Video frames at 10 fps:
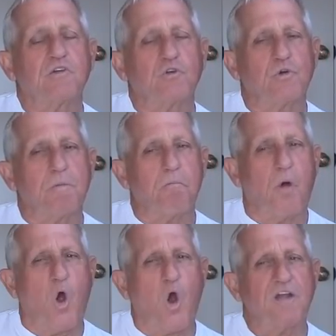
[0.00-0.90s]
to
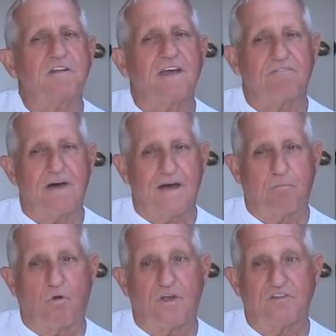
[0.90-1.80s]
impart that
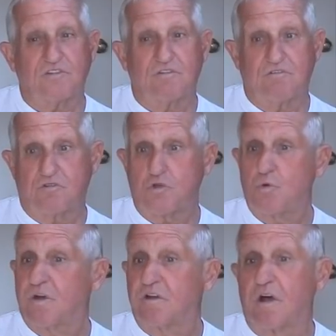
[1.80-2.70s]
vibration
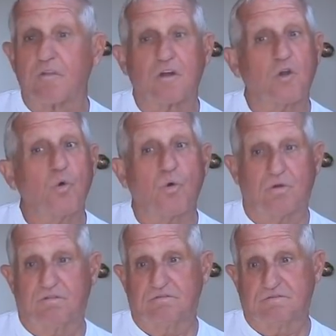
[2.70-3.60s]
to another
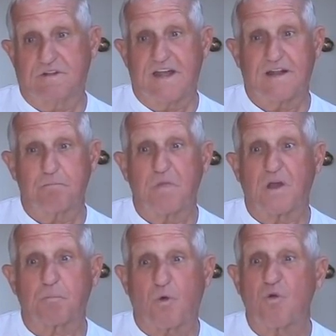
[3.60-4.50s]
lure that had a
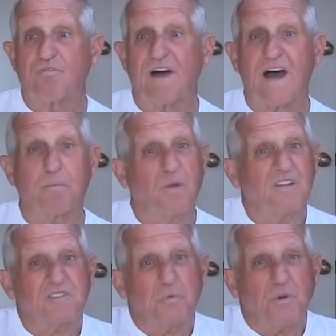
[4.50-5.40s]
bigger profile.
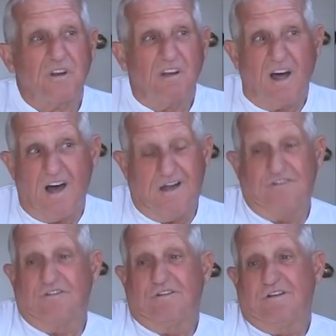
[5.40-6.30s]
Plus it would
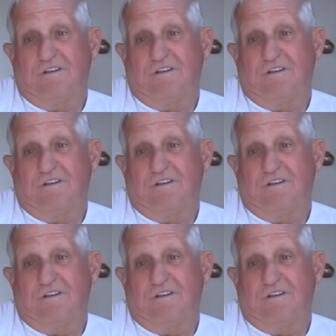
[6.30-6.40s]
not